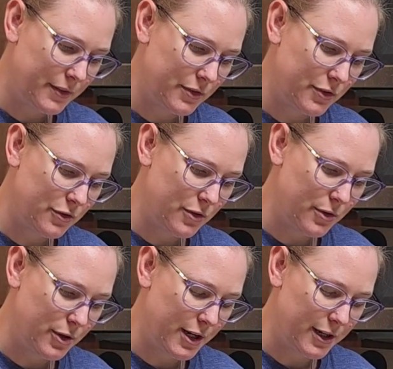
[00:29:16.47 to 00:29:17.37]
Get
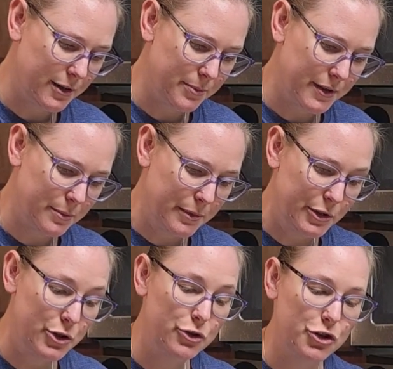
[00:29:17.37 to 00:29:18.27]
so caught up in the
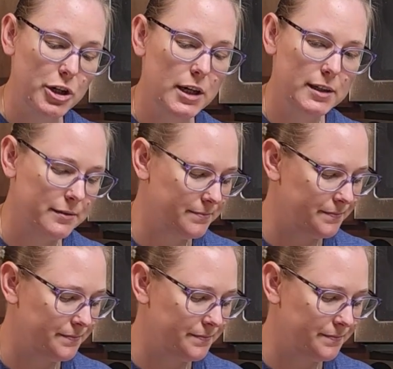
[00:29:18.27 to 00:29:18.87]
minutia.